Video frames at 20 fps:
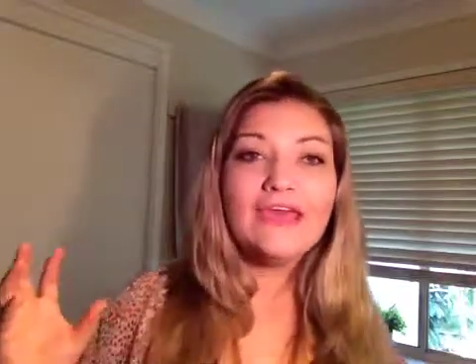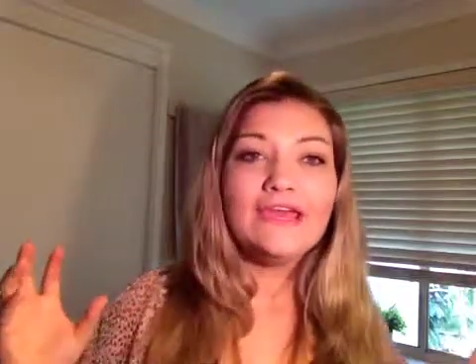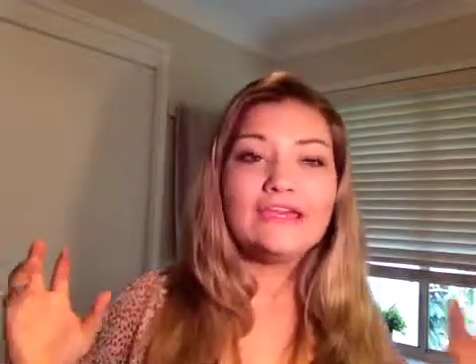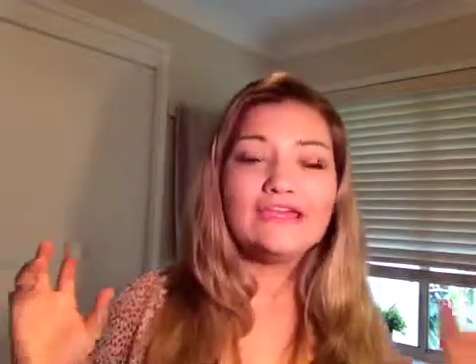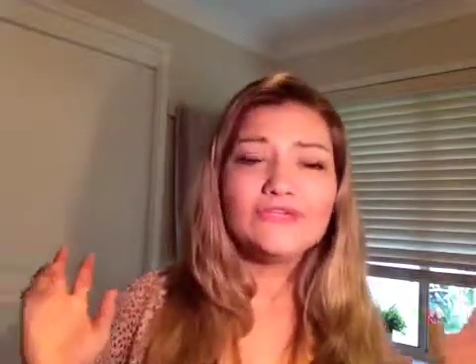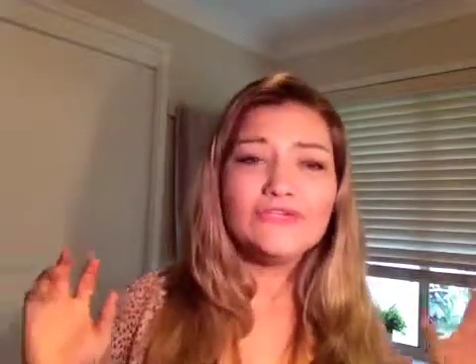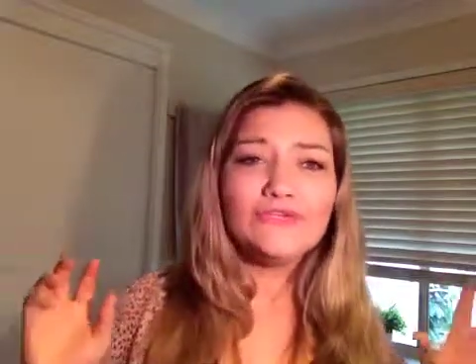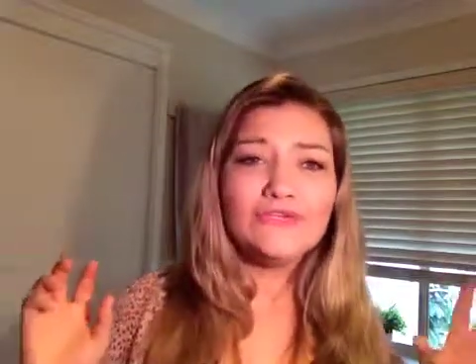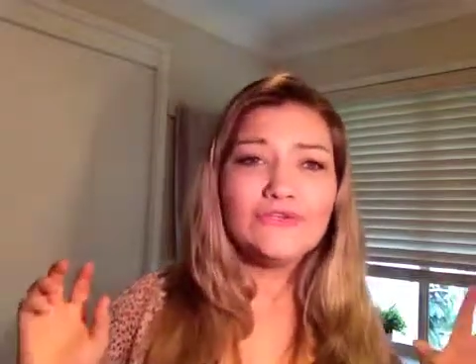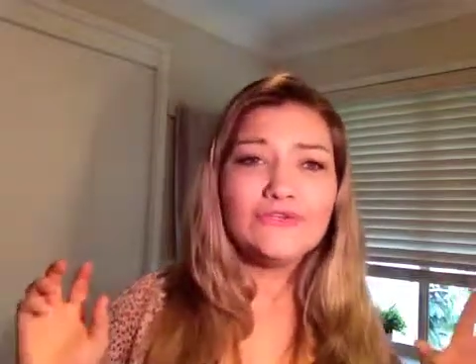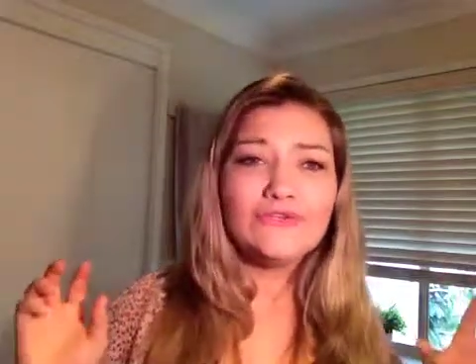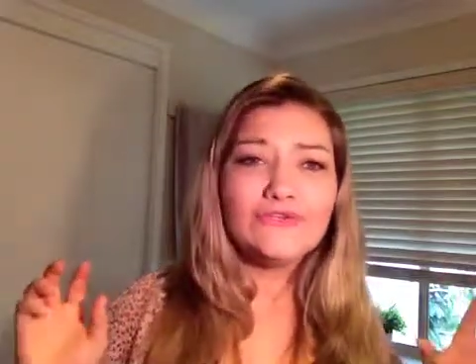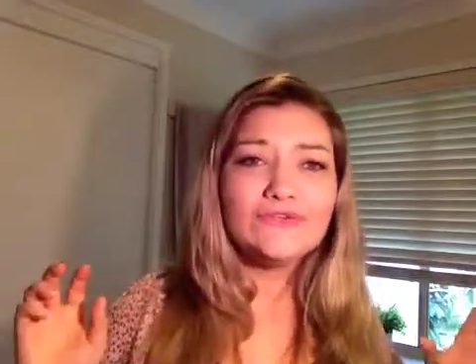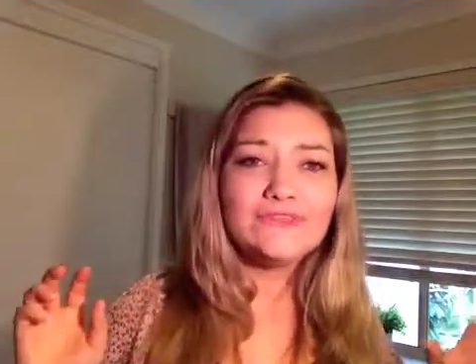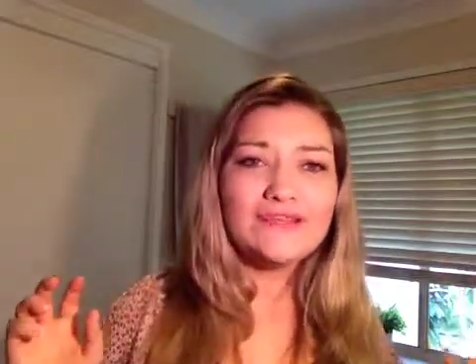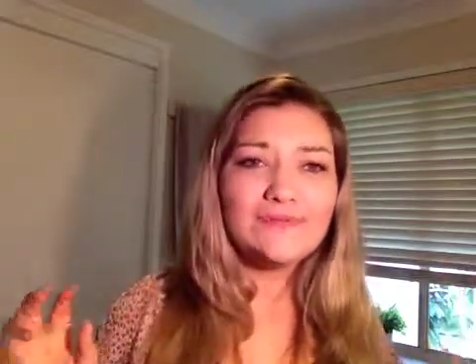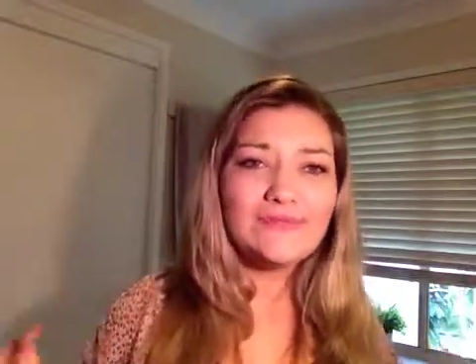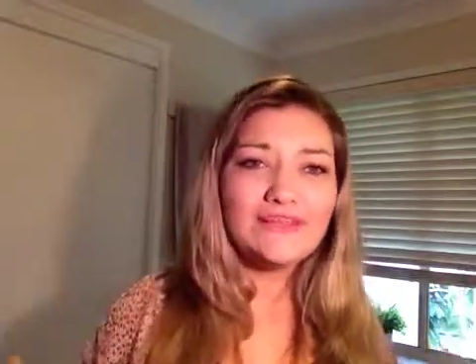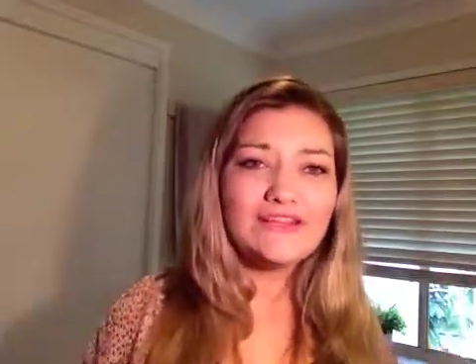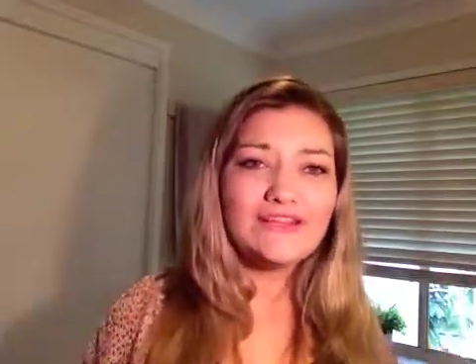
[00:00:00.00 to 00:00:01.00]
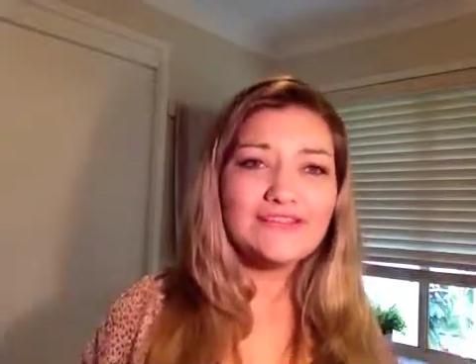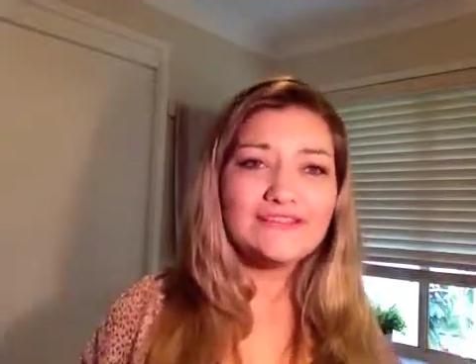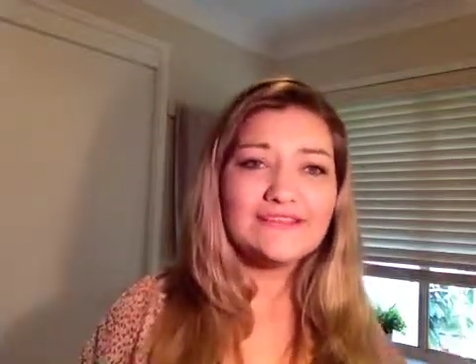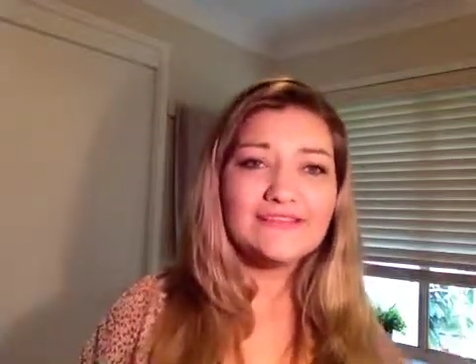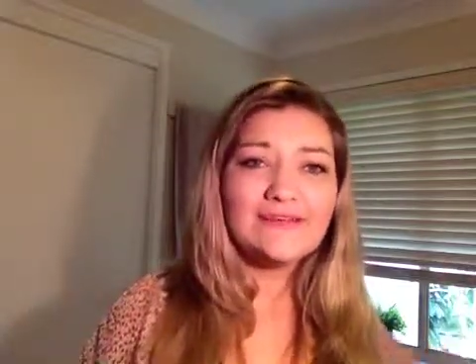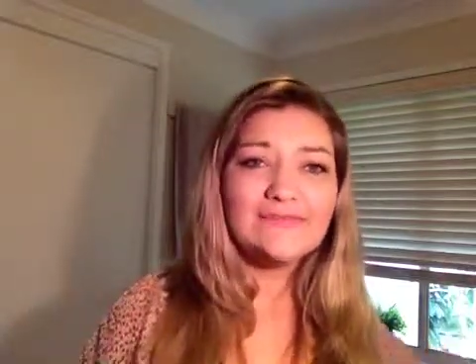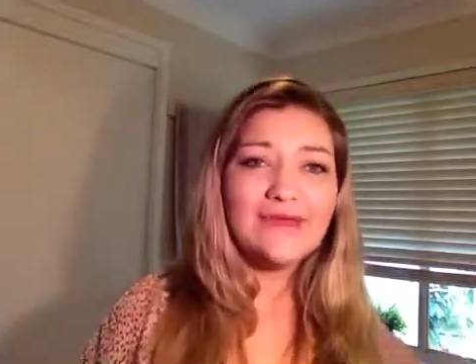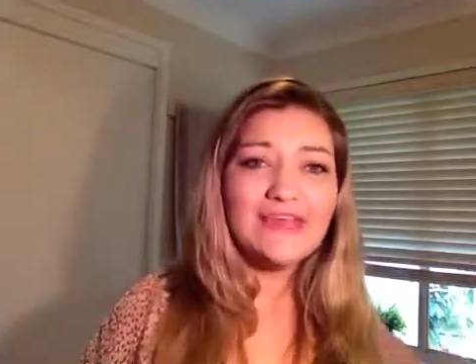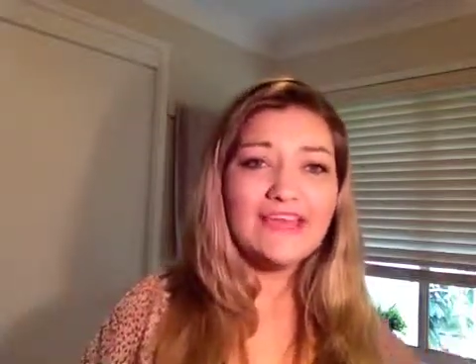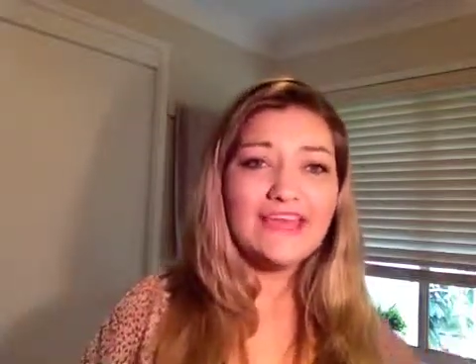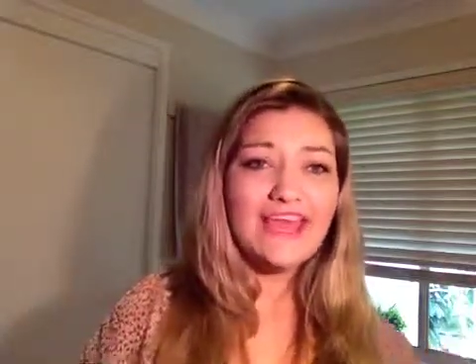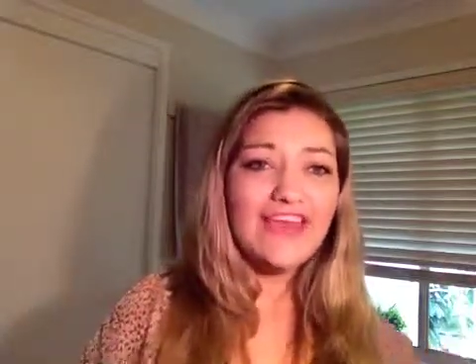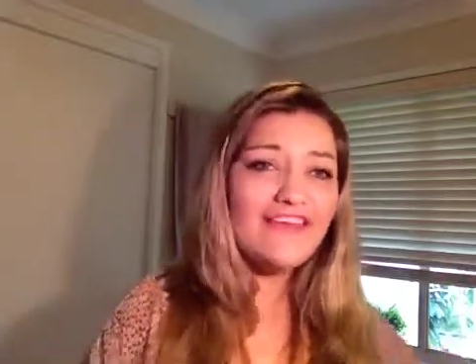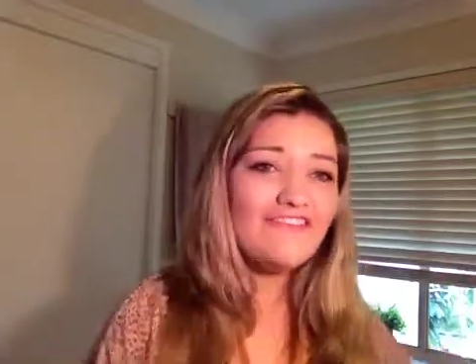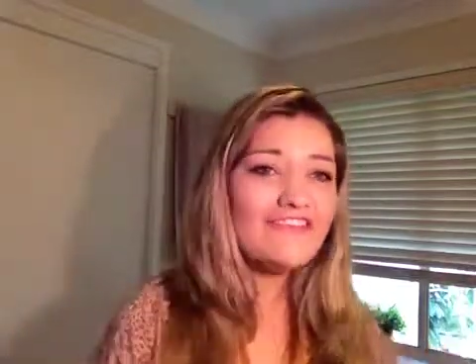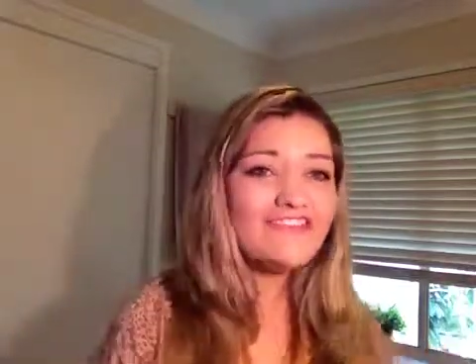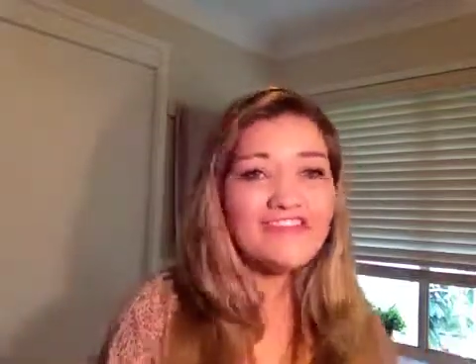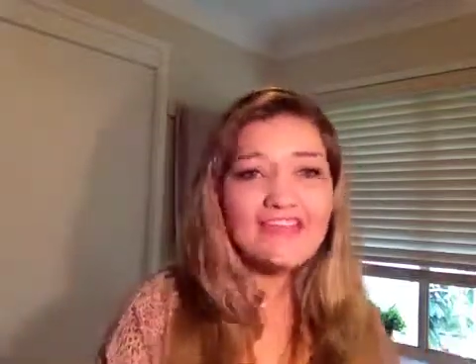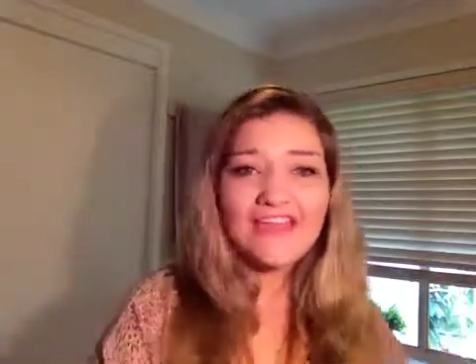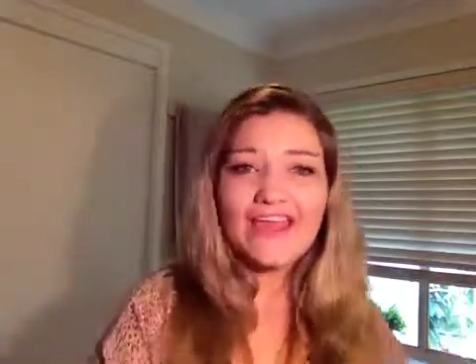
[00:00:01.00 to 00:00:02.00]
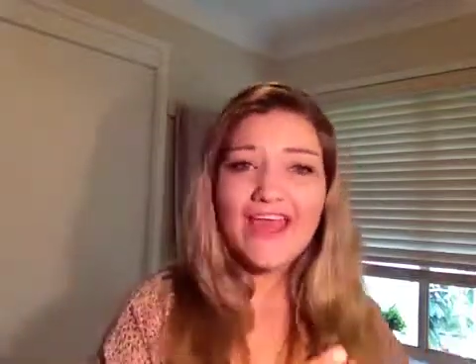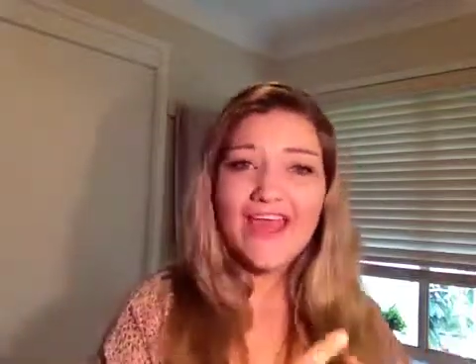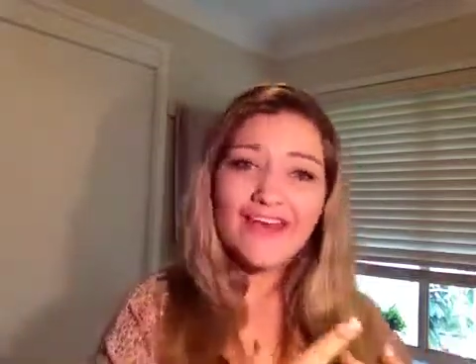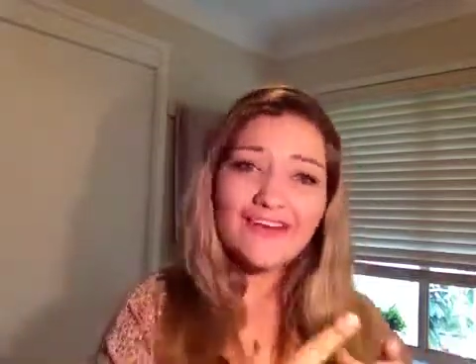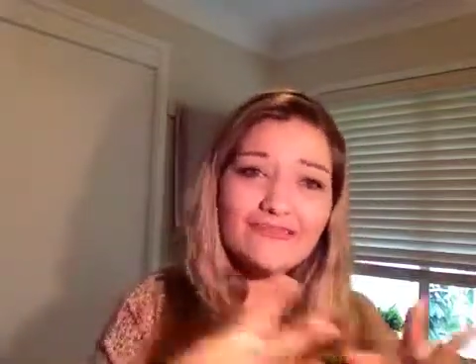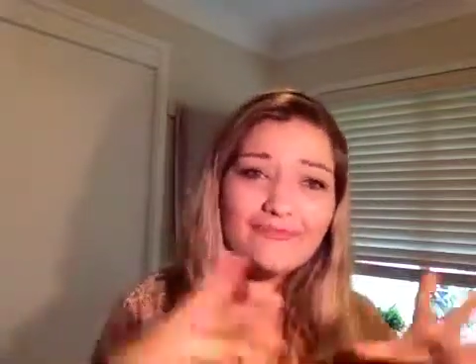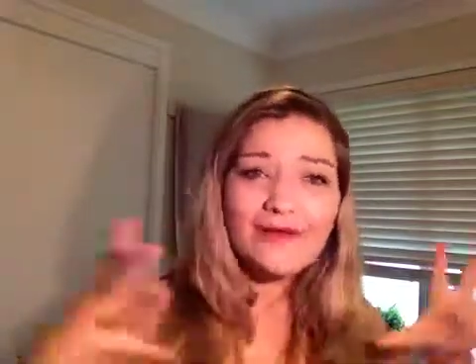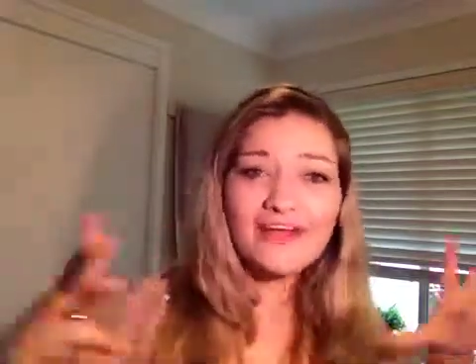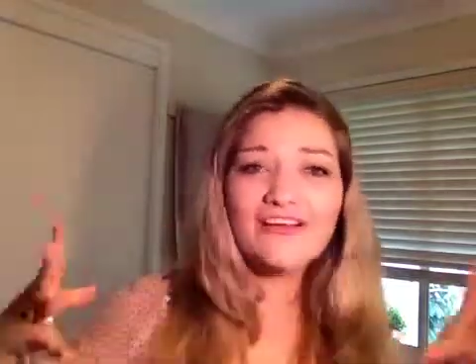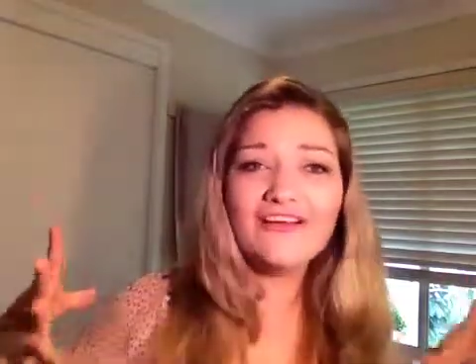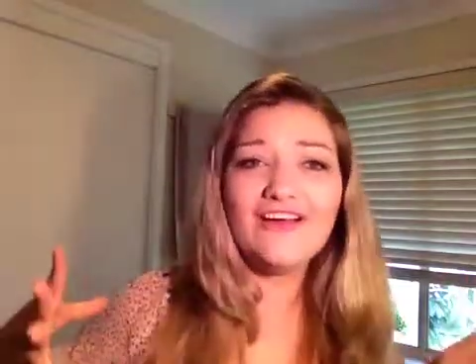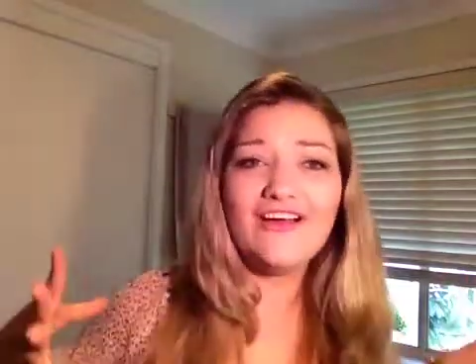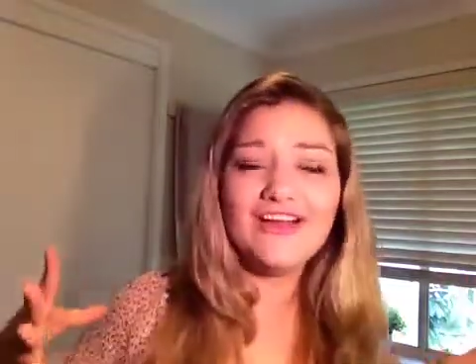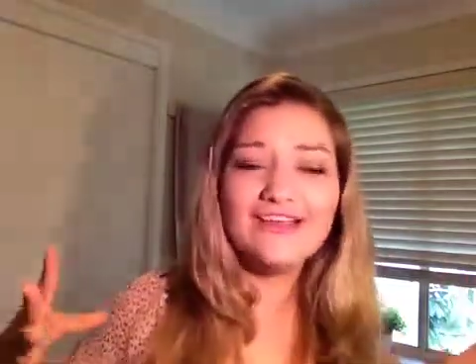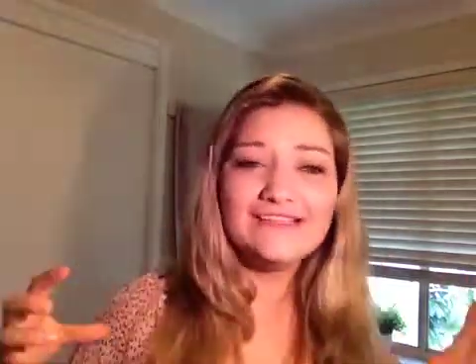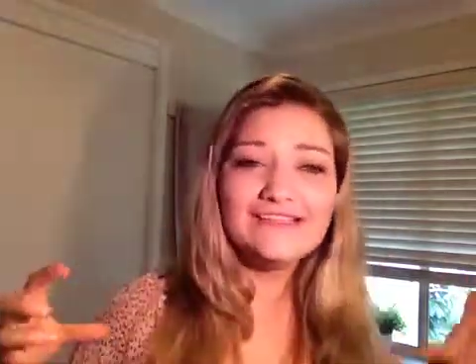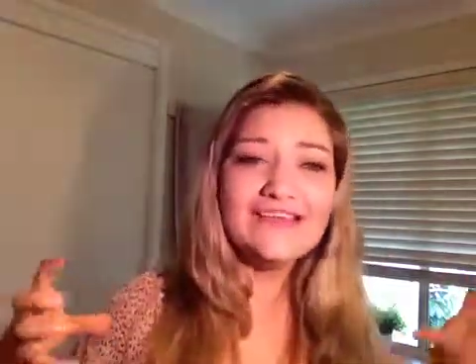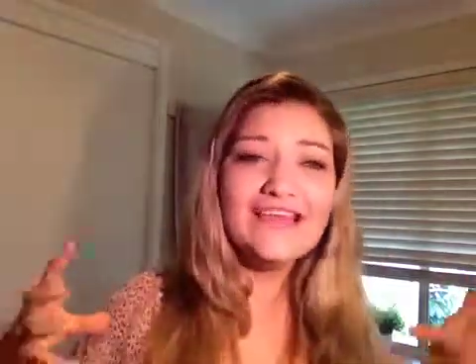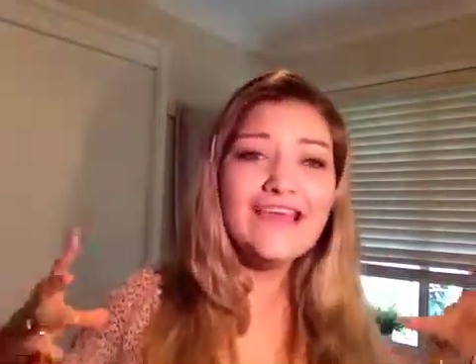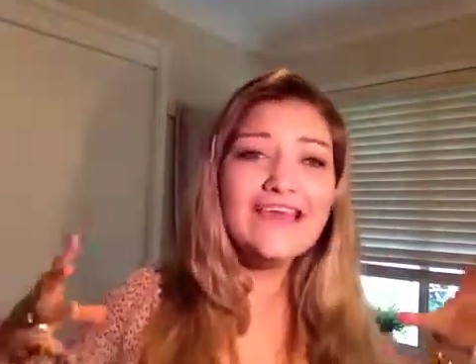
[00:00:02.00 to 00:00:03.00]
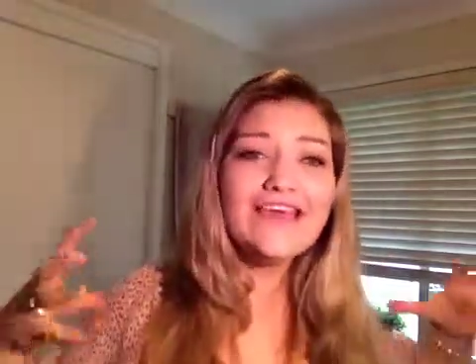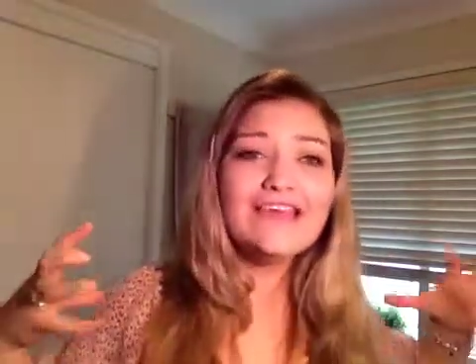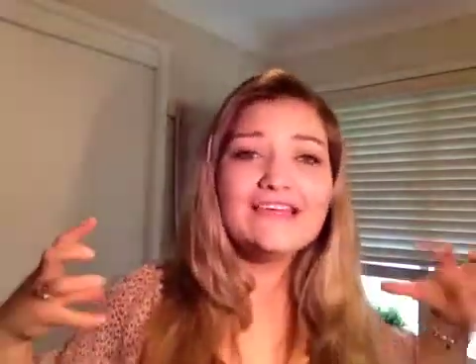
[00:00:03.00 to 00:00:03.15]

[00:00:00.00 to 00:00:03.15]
into something that's going to make everything out of my eyes